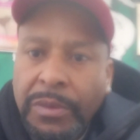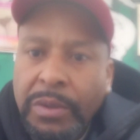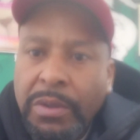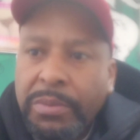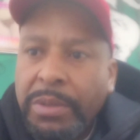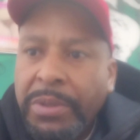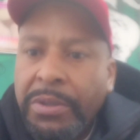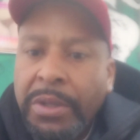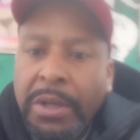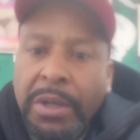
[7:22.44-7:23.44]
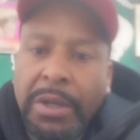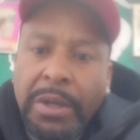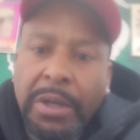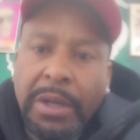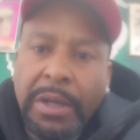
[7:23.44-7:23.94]
You know what I'm talking about?
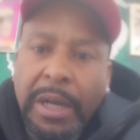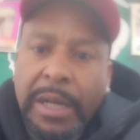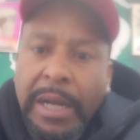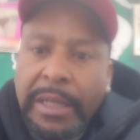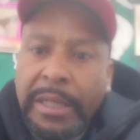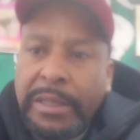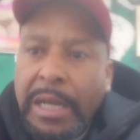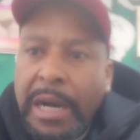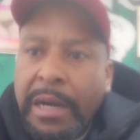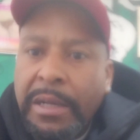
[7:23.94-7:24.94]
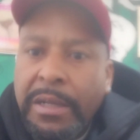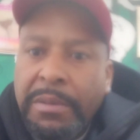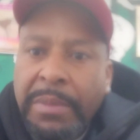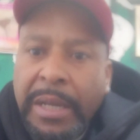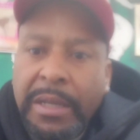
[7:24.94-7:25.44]
And I kind of get tired of
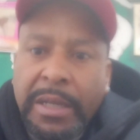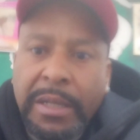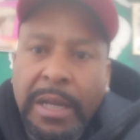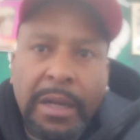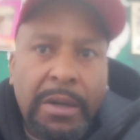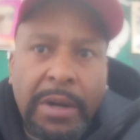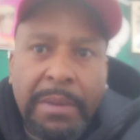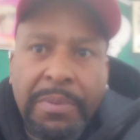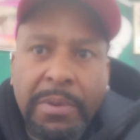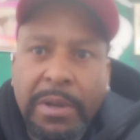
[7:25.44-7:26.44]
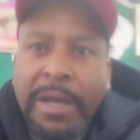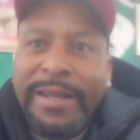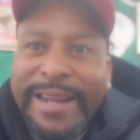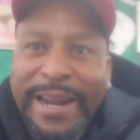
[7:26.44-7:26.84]
them making Canelo that